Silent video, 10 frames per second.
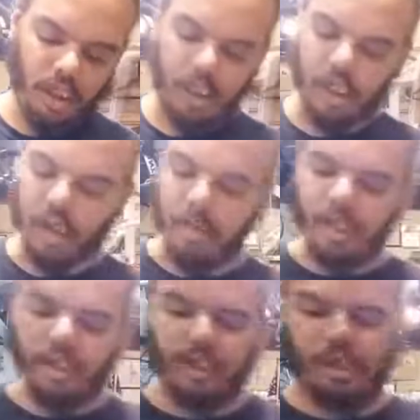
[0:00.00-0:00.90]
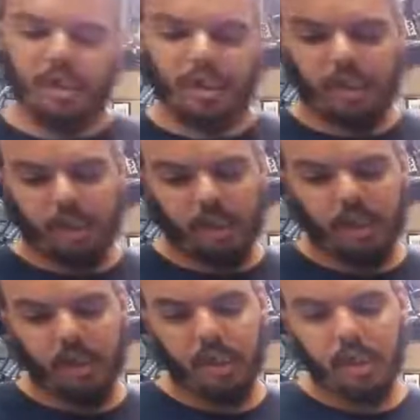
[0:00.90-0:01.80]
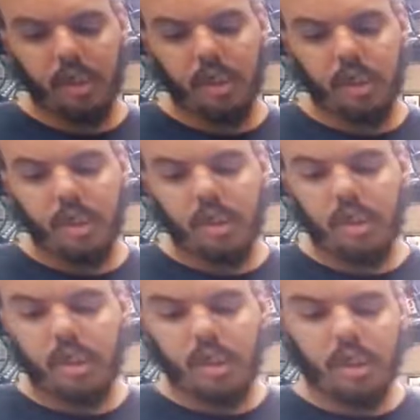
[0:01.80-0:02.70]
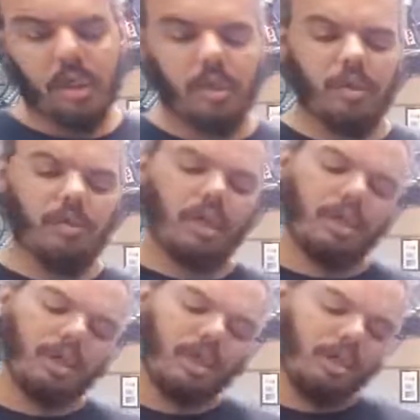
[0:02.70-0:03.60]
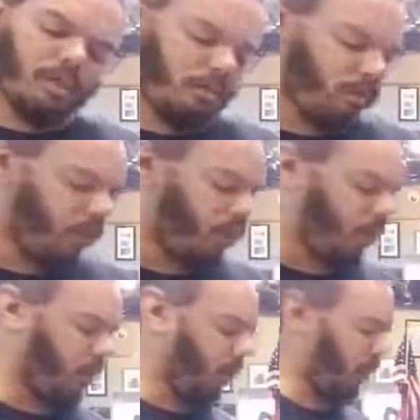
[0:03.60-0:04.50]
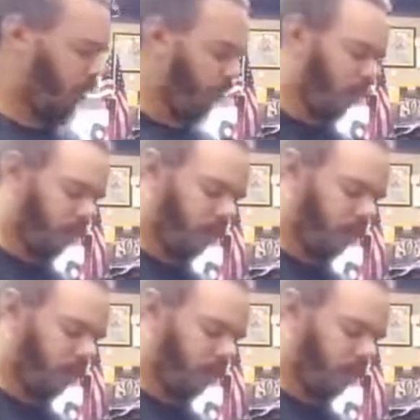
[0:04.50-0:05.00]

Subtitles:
Shiny bits. Right side? Right side. Left side.